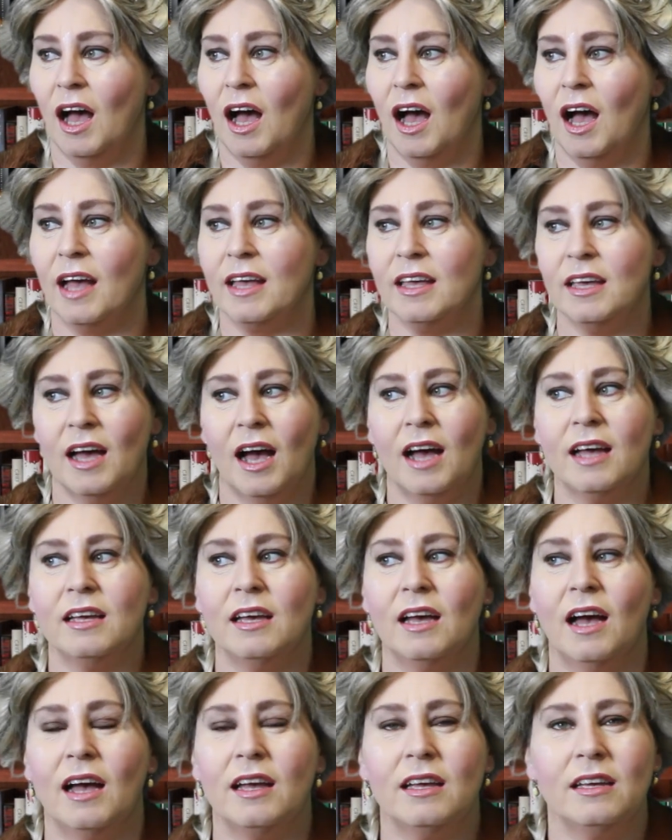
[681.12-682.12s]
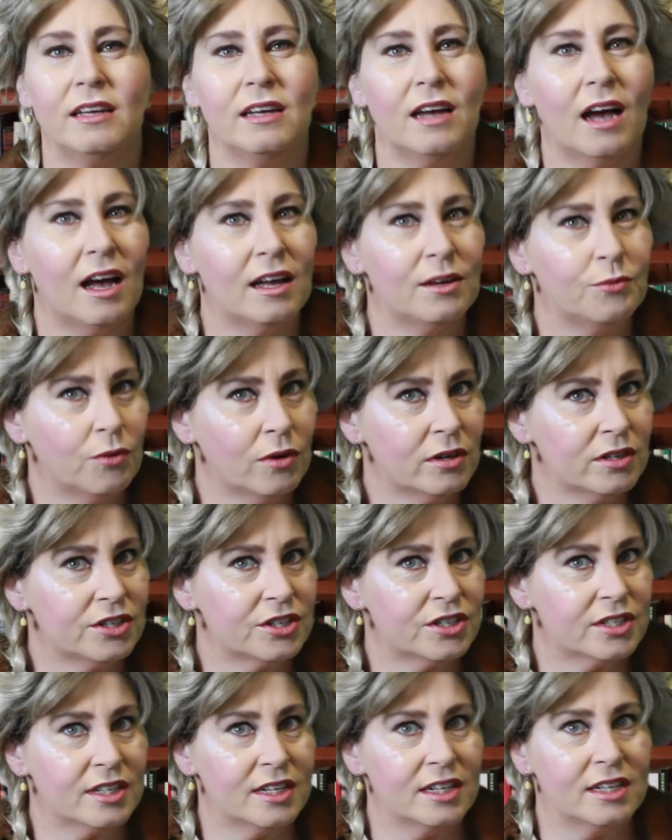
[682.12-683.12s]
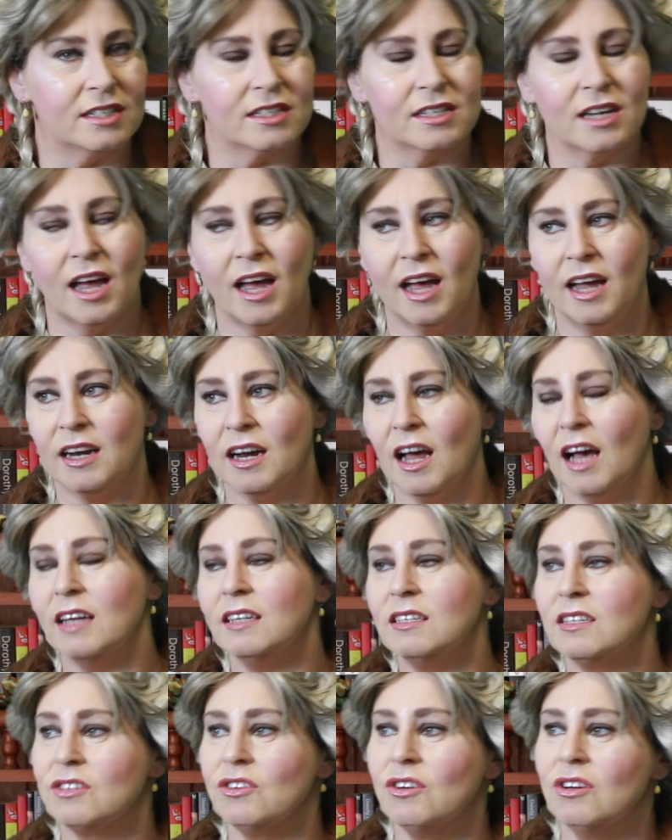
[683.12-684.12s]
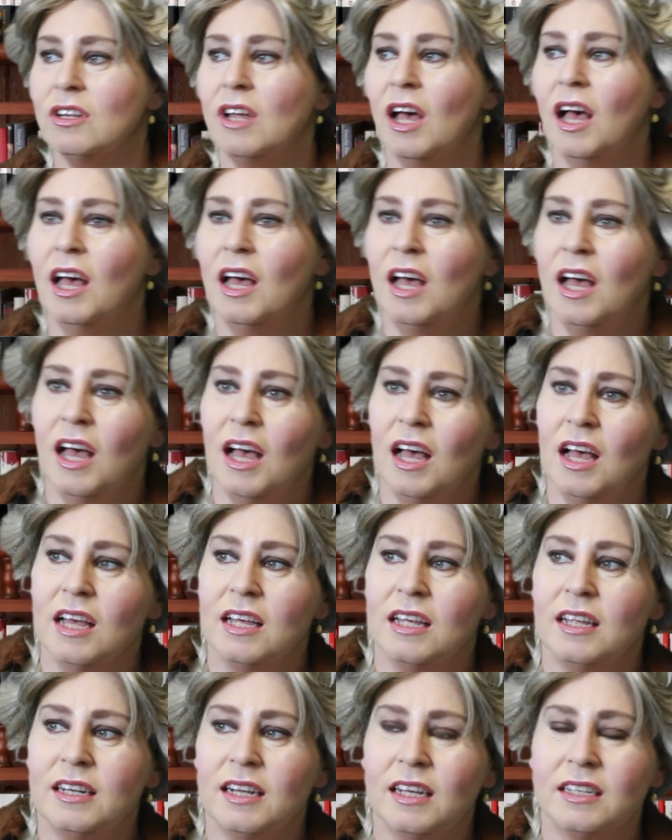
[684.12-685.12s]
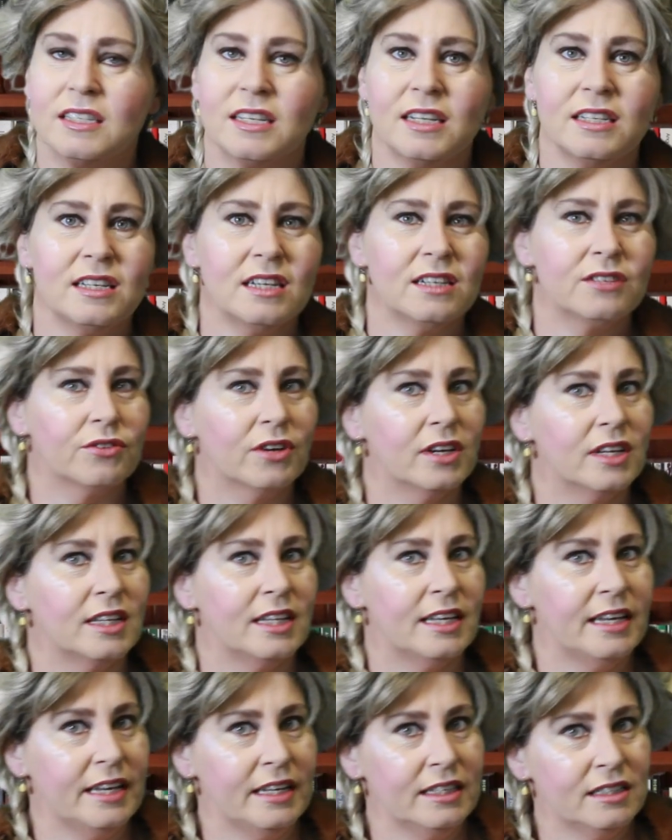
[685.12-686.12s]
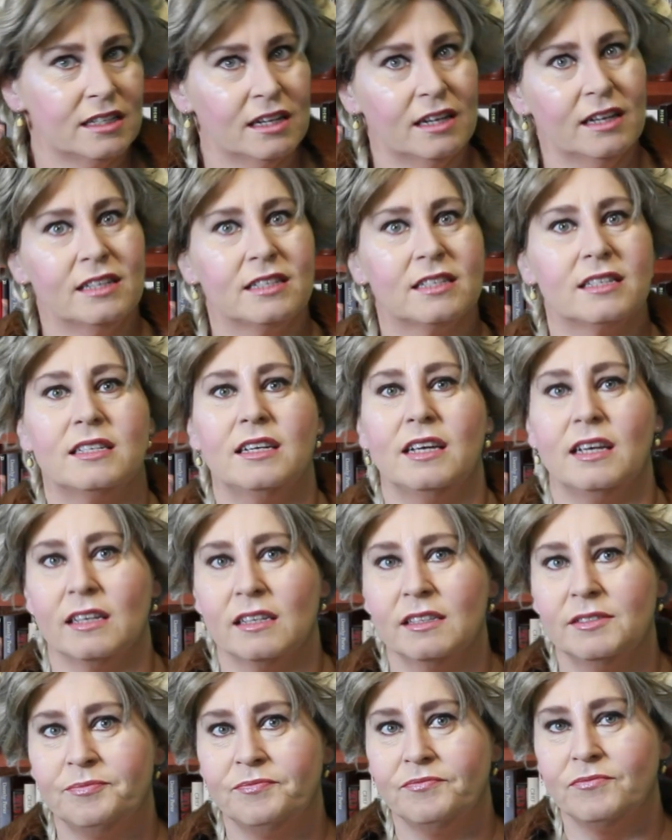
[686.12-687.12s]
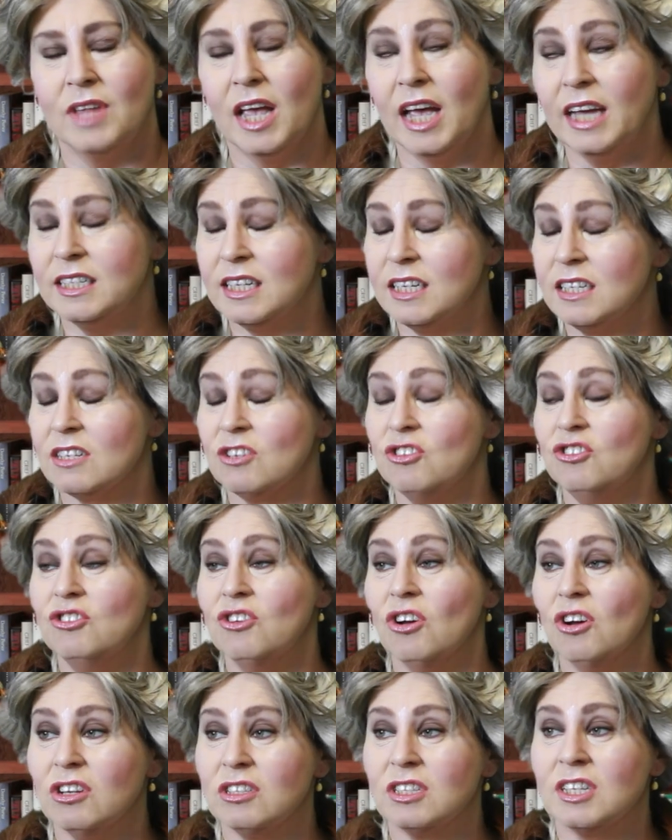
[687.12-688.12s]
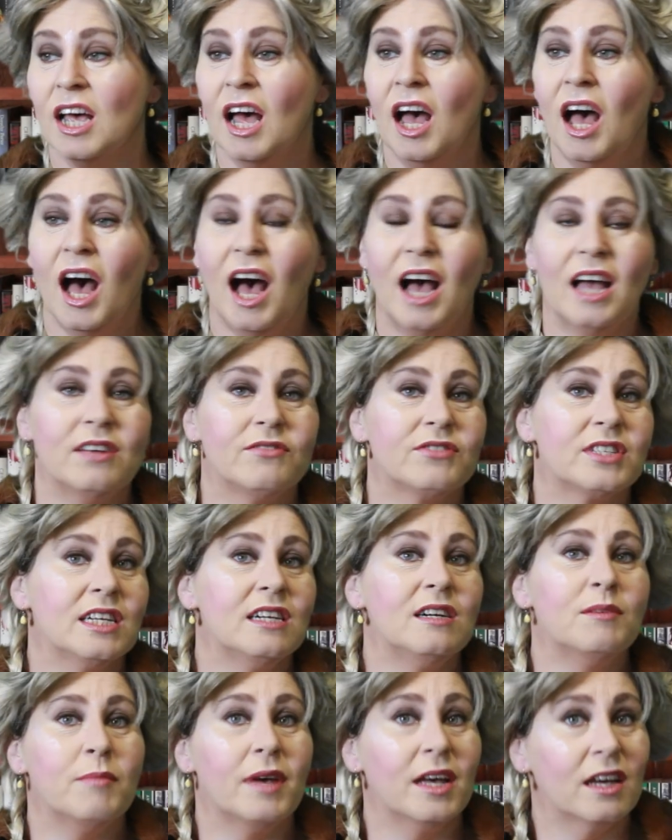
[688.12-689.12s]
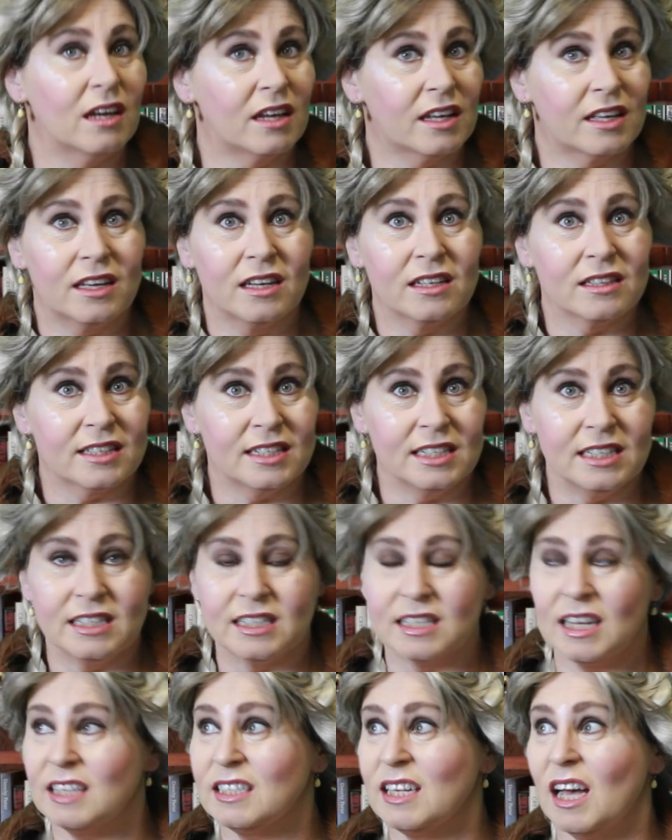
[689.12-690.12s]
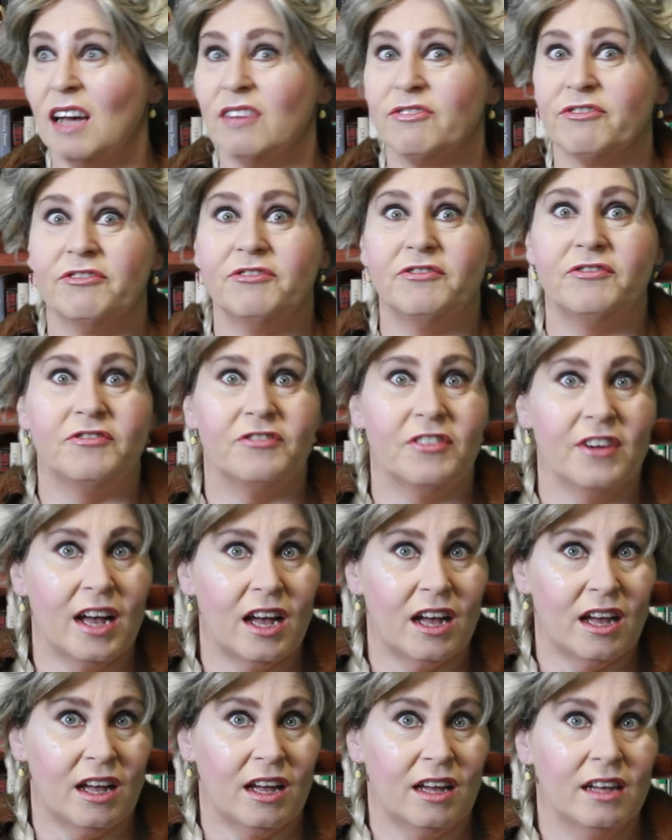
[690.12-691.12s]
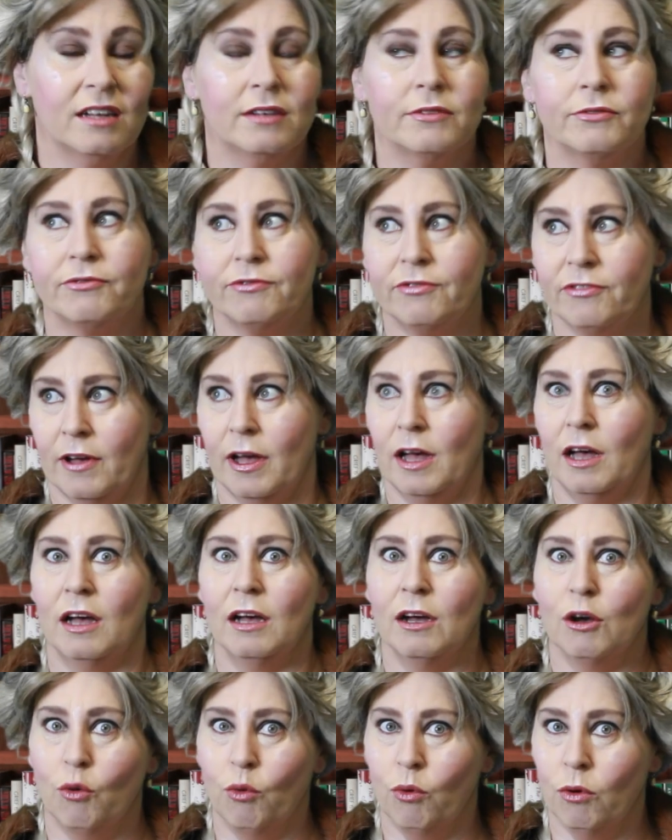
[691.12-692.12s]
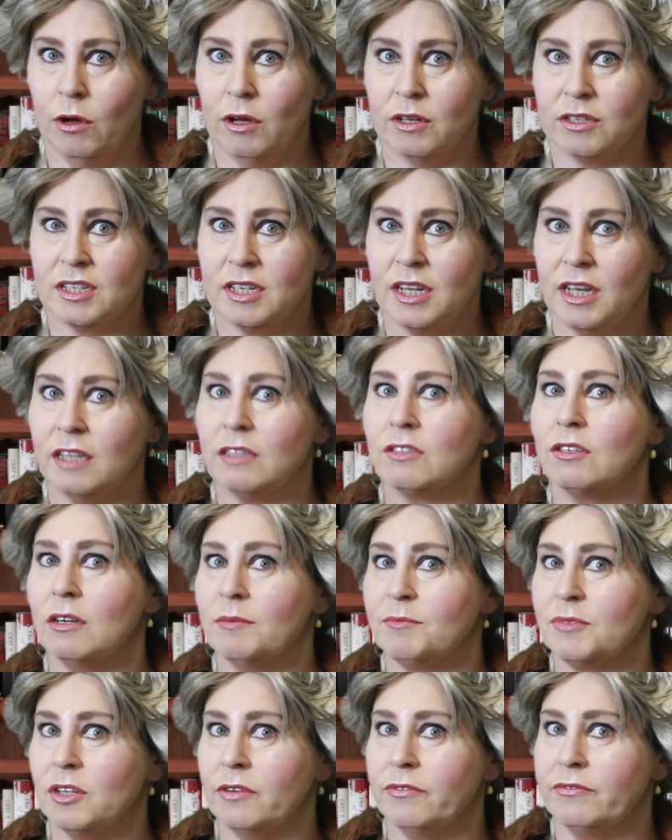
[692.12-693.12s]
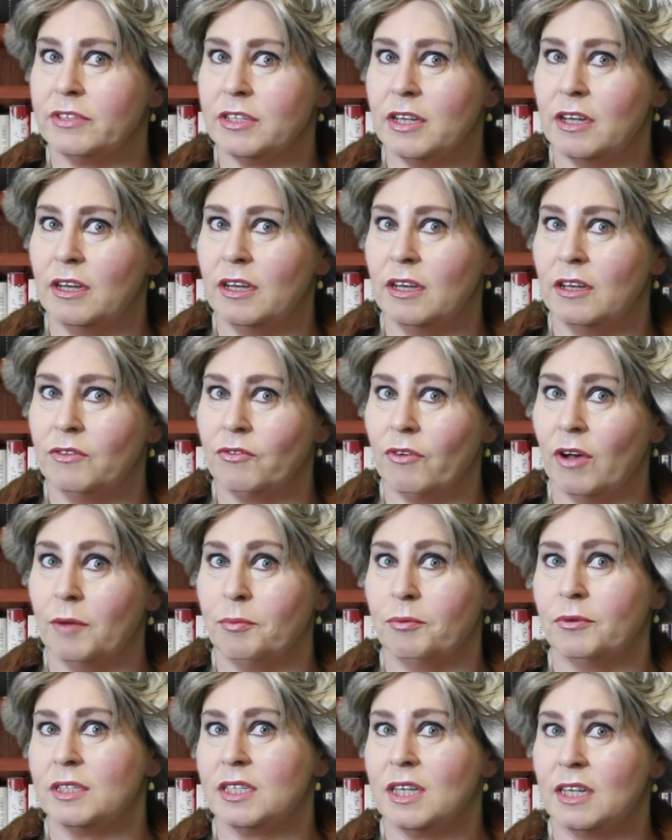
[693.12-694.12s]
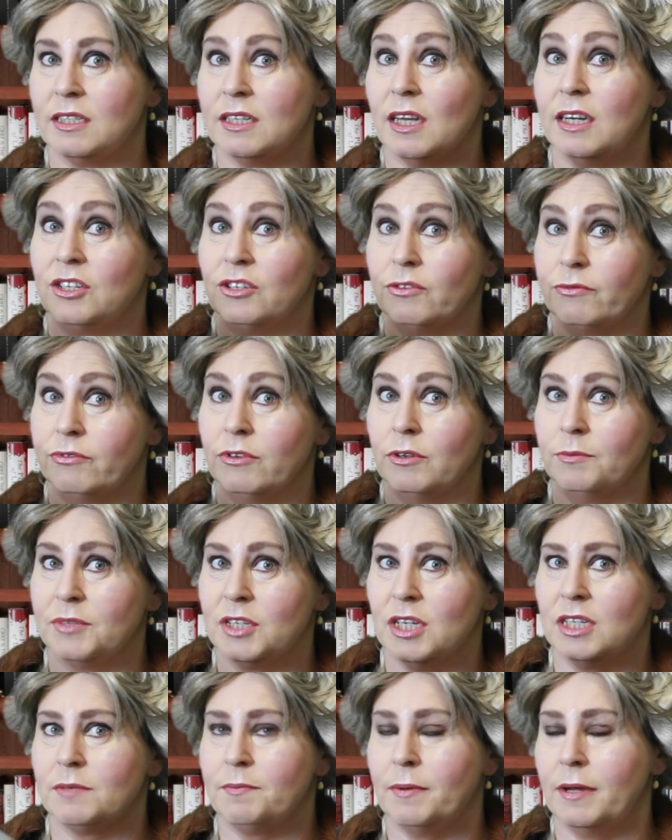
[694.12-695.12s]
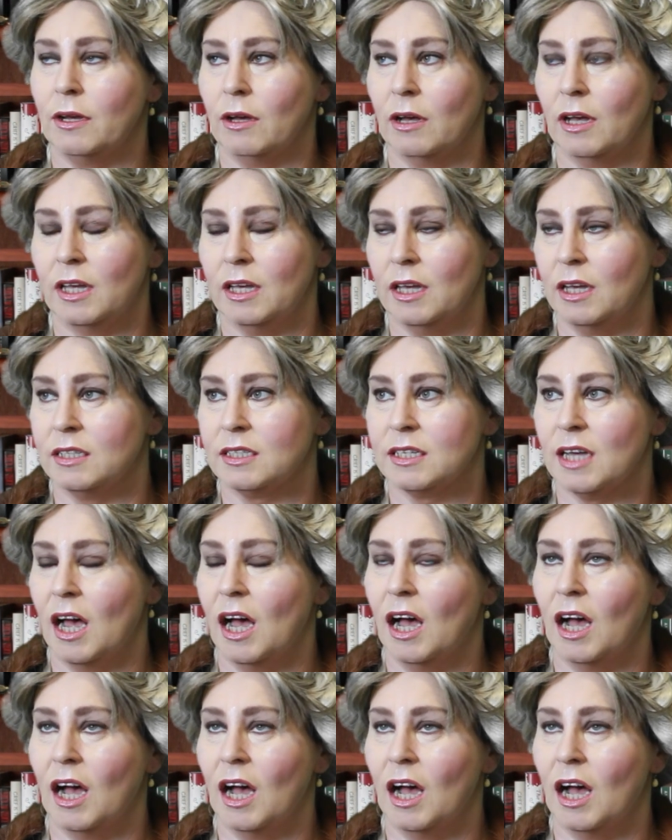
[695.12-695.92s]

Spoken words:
I watched this and I saw, now this is really interesting. It is not, I have seen American things that are far, far worse in terms of the representation from this period.